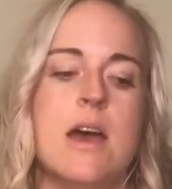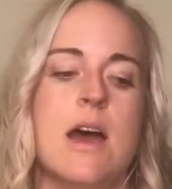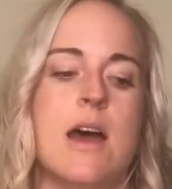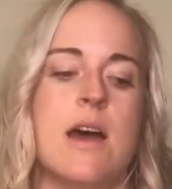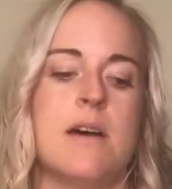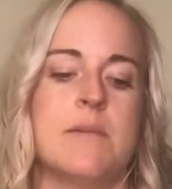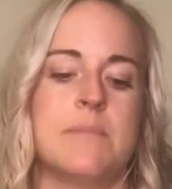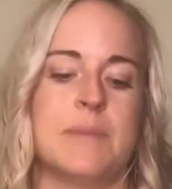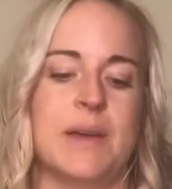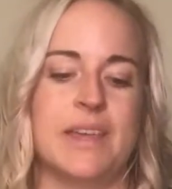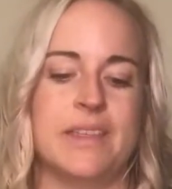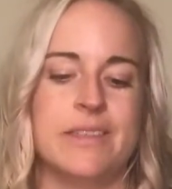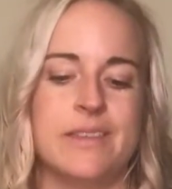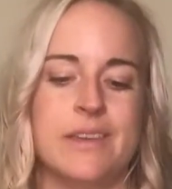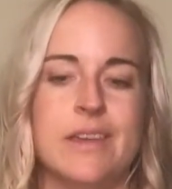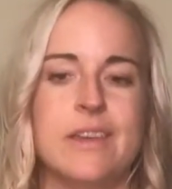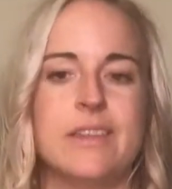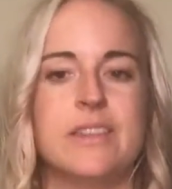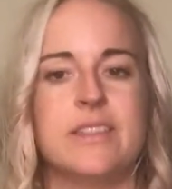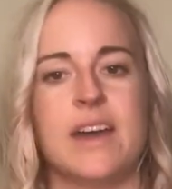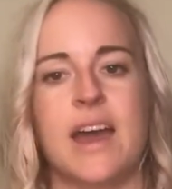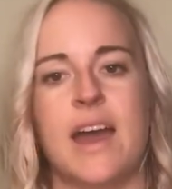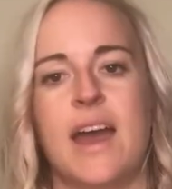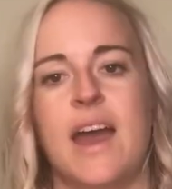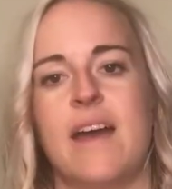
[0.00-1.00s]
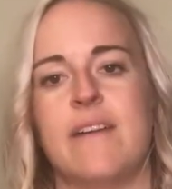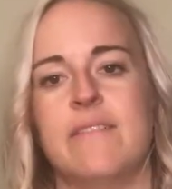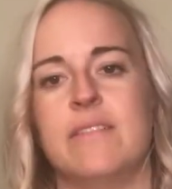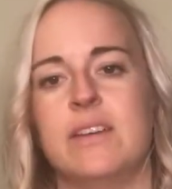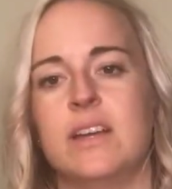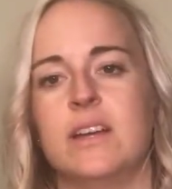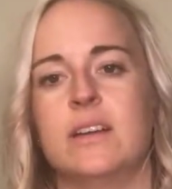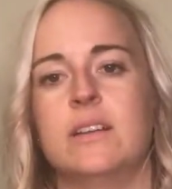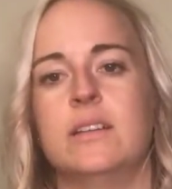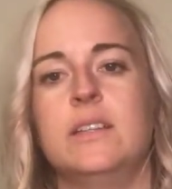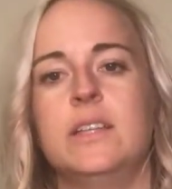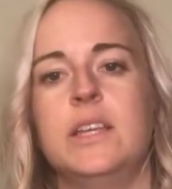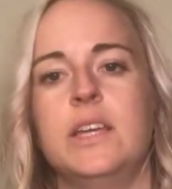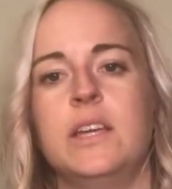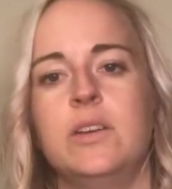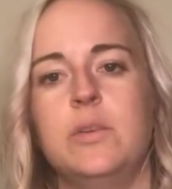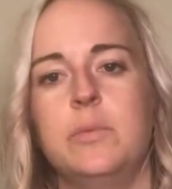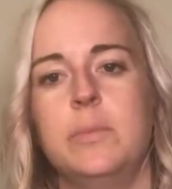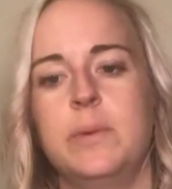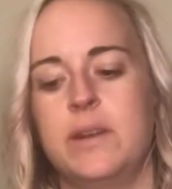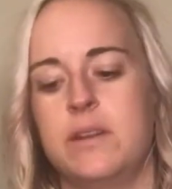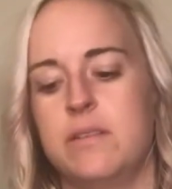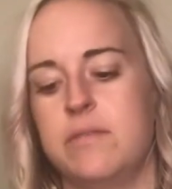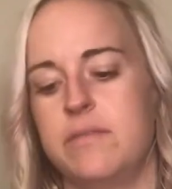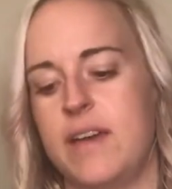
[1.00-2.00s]
I think that having a little
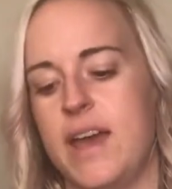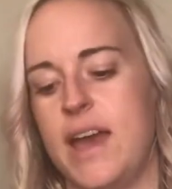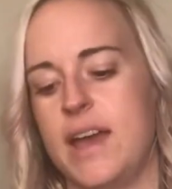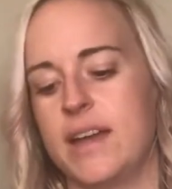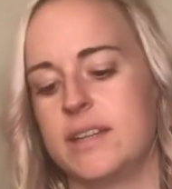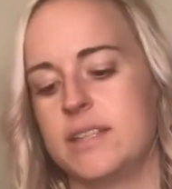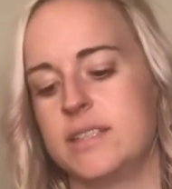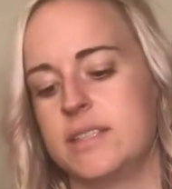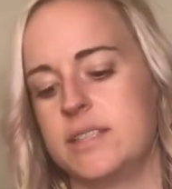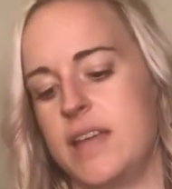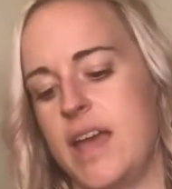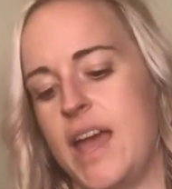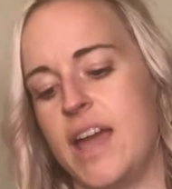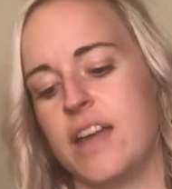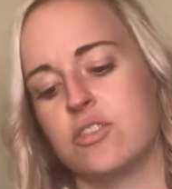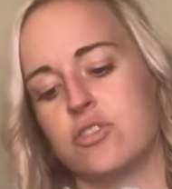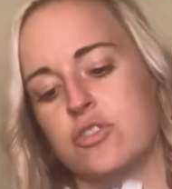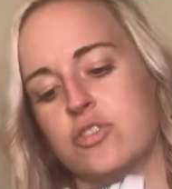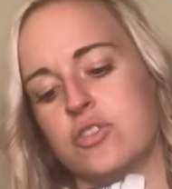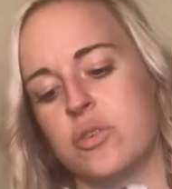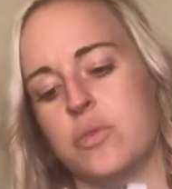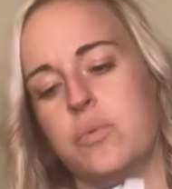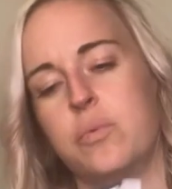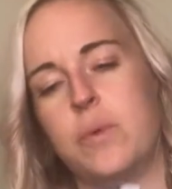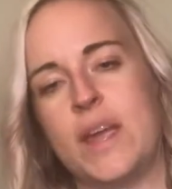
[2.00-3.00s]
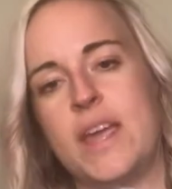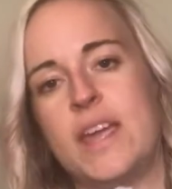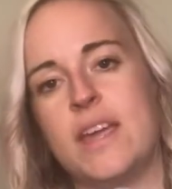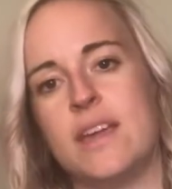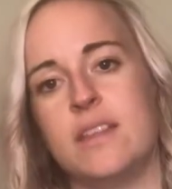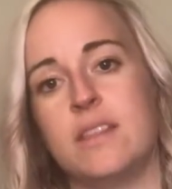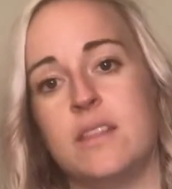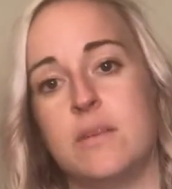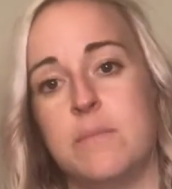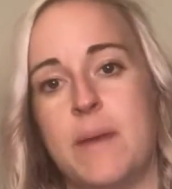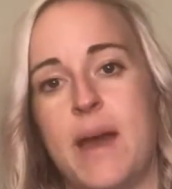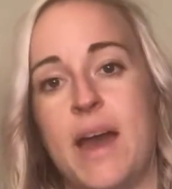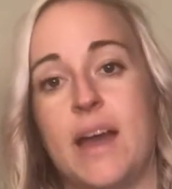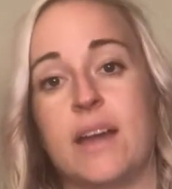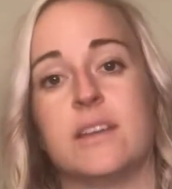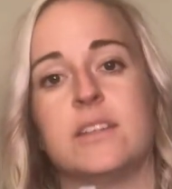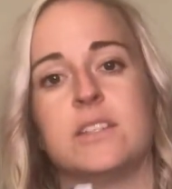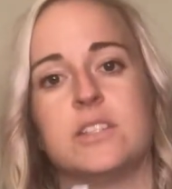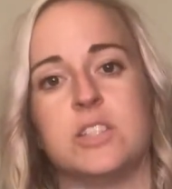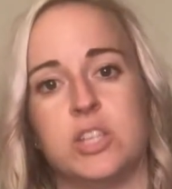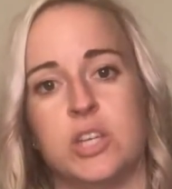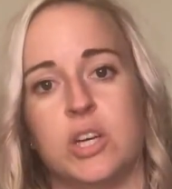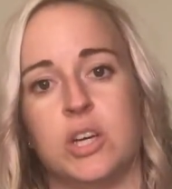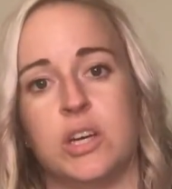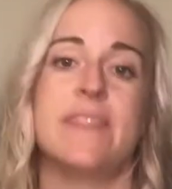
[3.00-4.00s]
bit of extra weight in the back
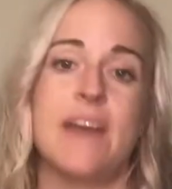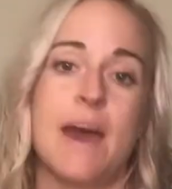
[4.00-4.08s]
is good.